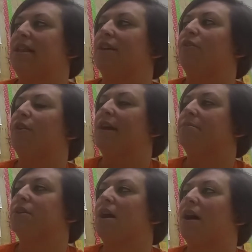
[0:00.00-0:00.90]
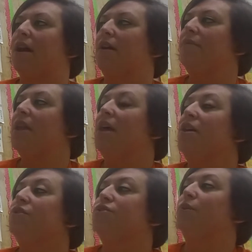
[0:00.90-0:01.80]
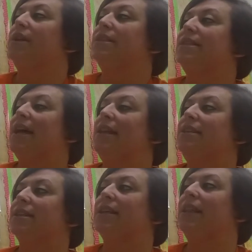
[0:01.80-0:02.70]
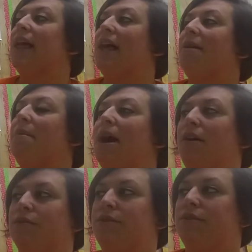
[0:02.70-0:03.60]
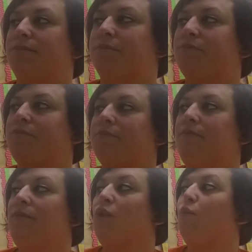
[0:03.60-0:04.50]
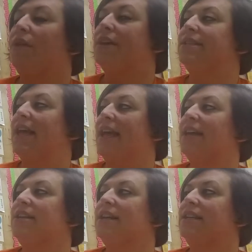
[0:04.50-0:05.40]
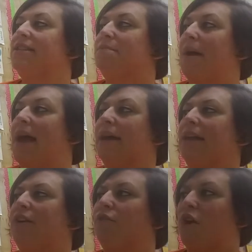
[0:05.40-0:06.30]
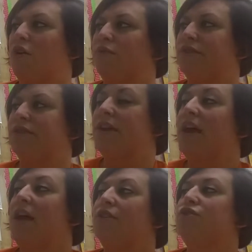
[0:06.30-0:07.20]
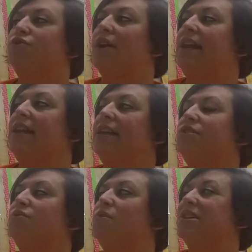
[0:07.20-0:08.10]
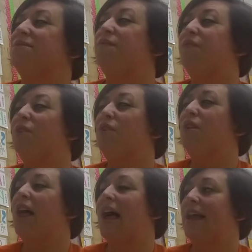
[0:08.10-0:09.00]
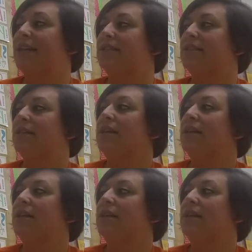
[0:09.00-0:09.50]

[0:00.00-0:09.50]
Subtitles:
the cramped car, so he decided to climb out. With his hand on his back, he groaned, straightening to his full height.